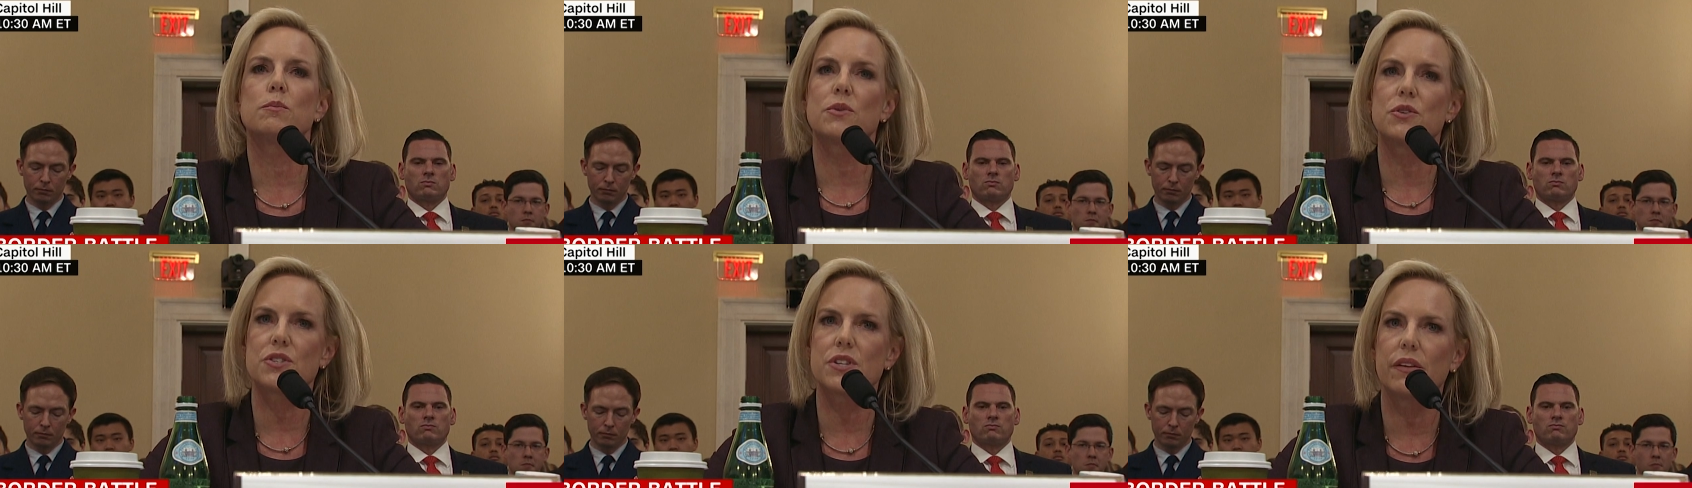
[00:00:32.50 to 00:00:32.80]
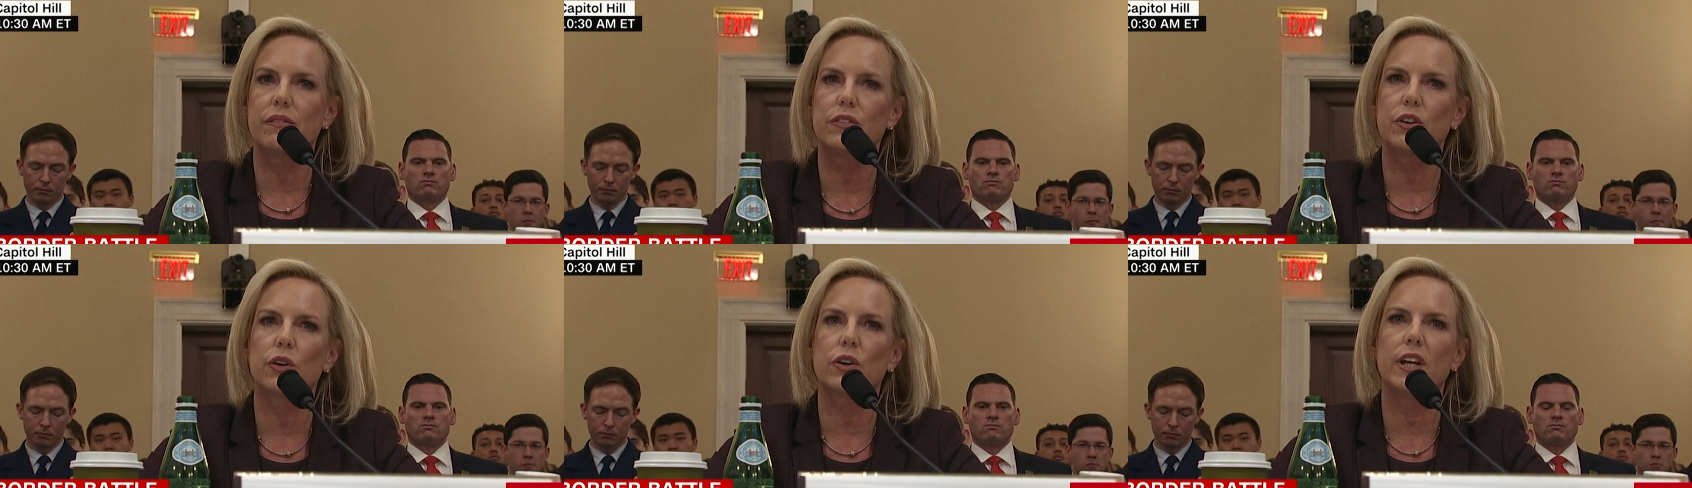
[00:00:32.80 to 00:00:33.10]
Speaker 1: to
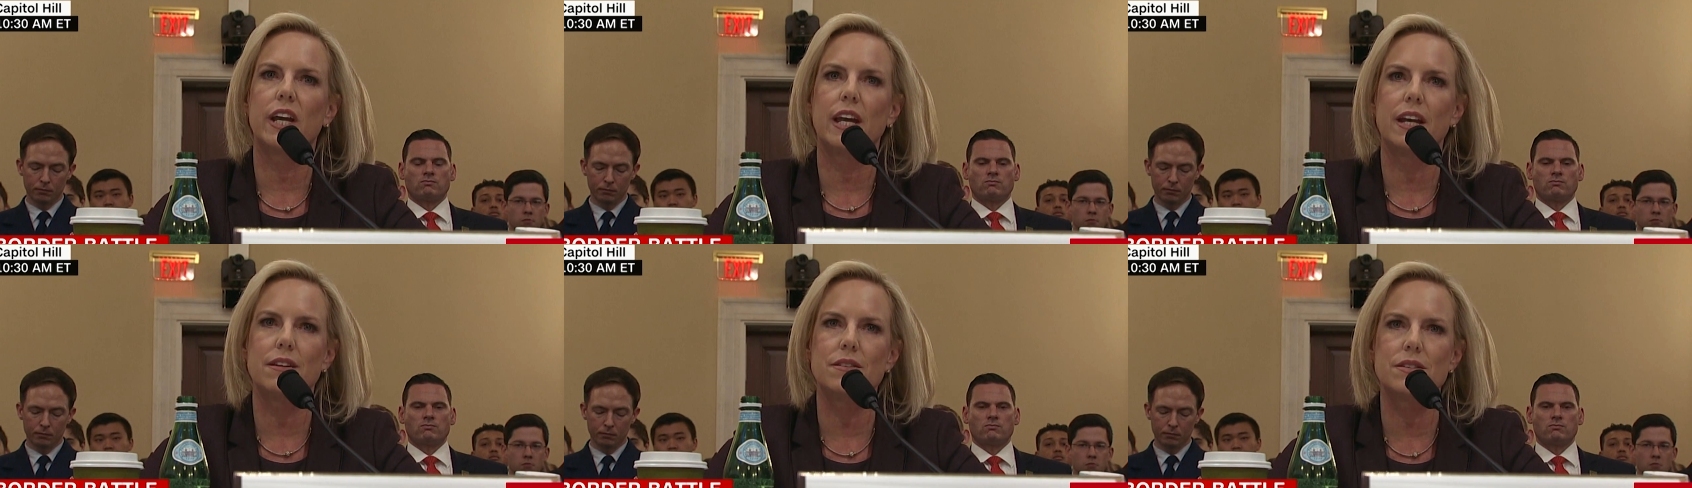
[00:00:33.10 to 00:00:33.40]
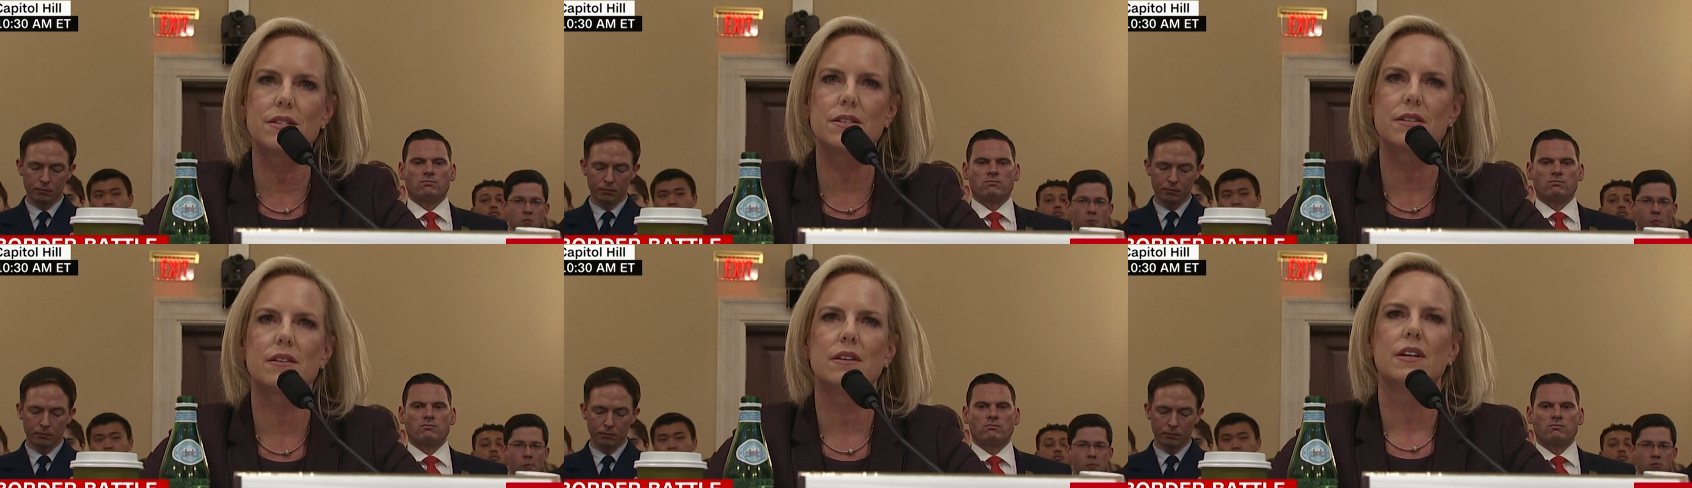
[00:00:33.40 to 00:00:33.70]
present their
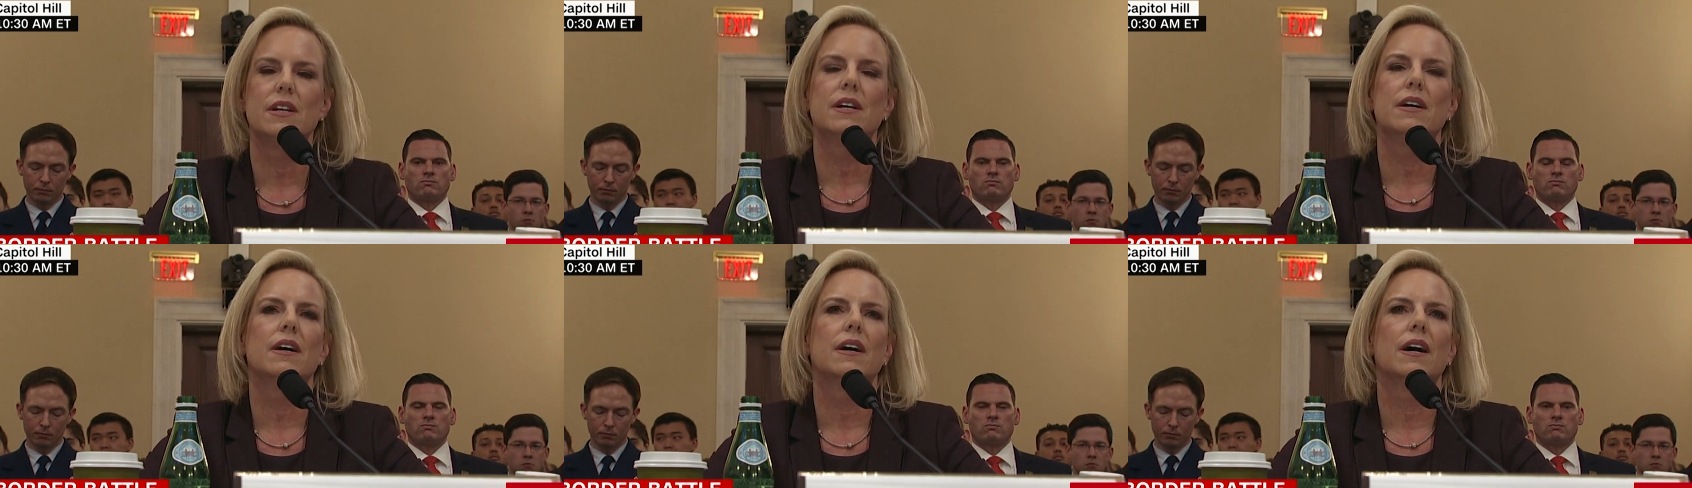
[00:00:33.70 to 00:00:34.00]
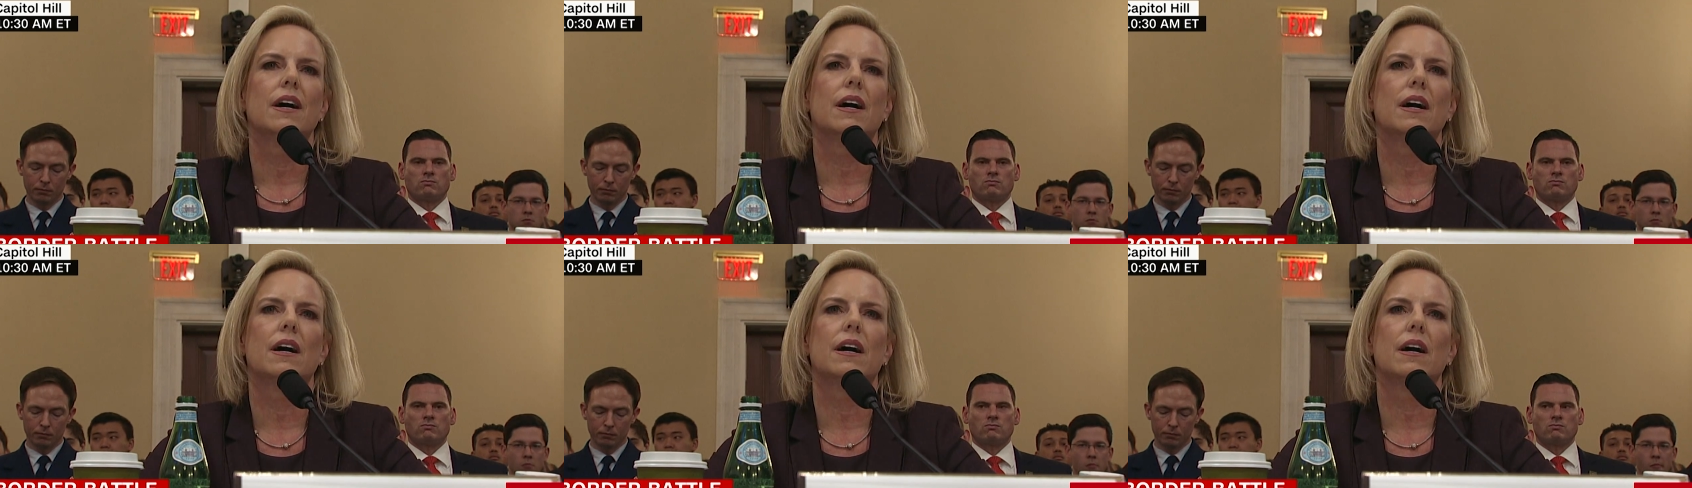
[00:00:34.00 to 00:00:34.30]
case.
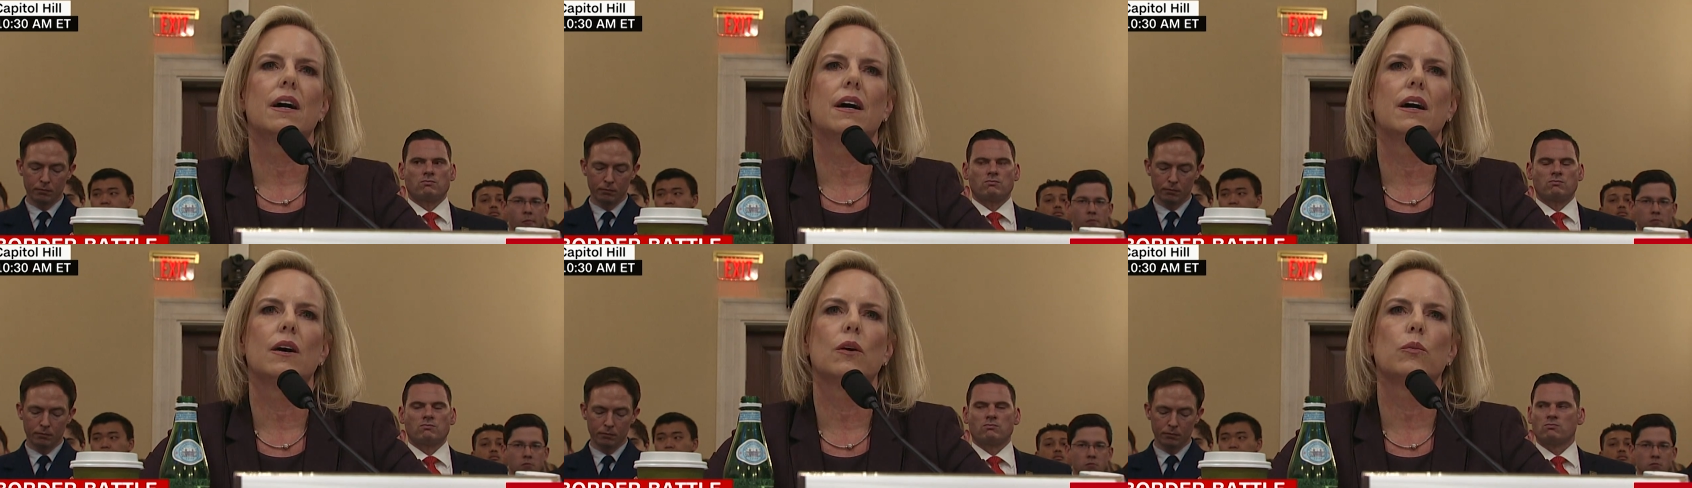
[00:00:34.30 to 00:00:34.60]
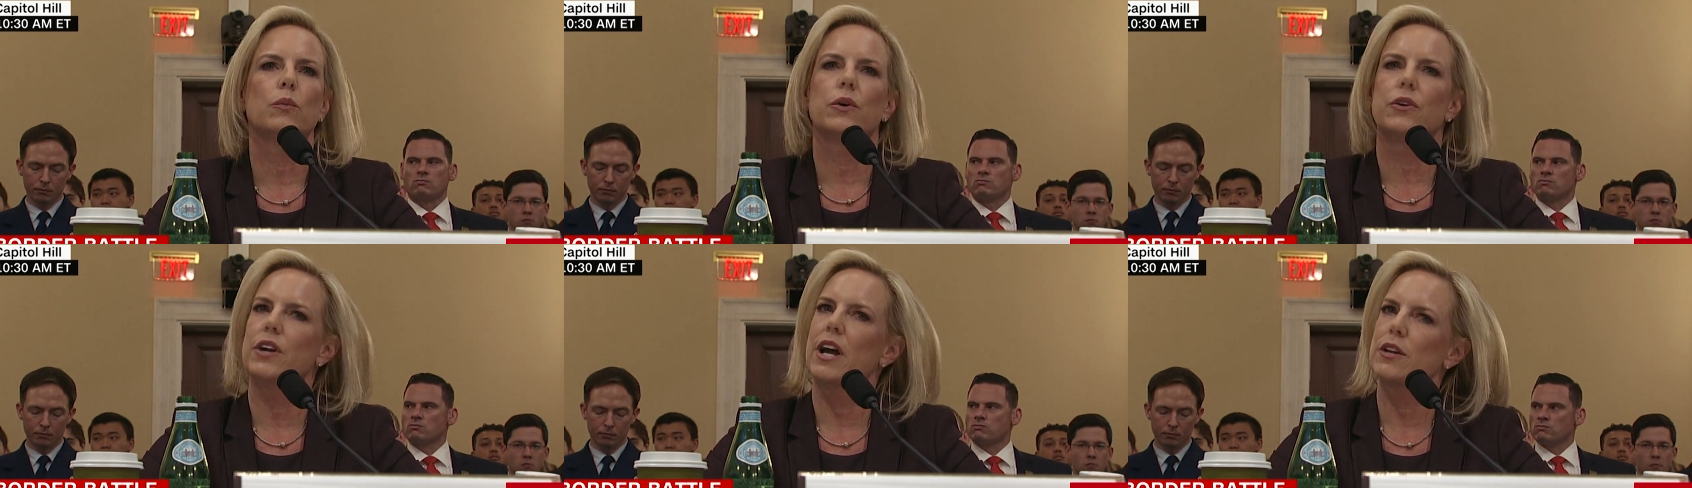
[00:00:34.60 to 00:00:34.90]

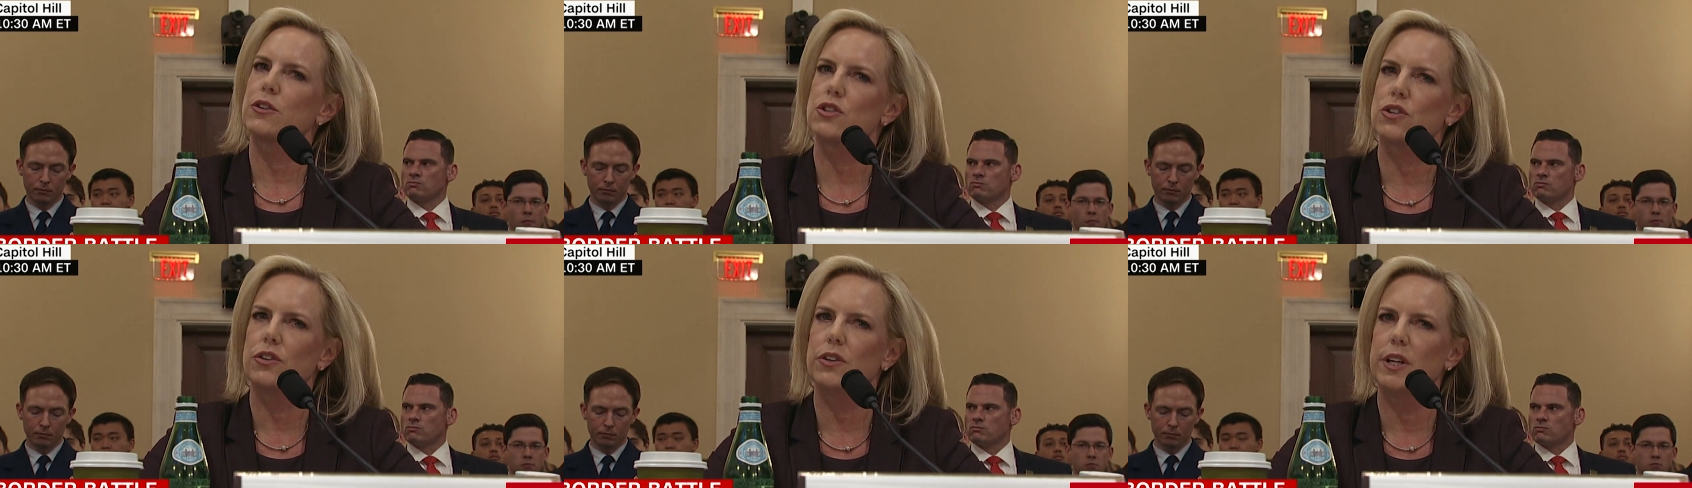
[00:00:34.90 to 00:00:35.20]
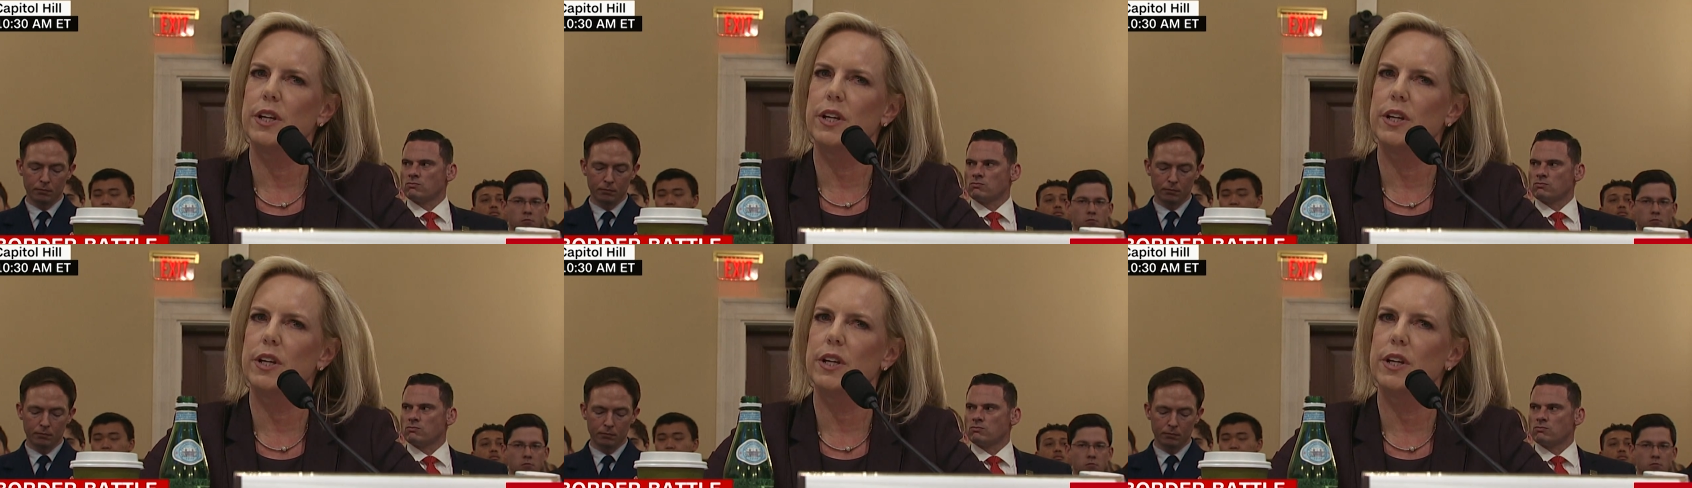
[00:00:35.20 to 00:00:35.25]
Uh, we're not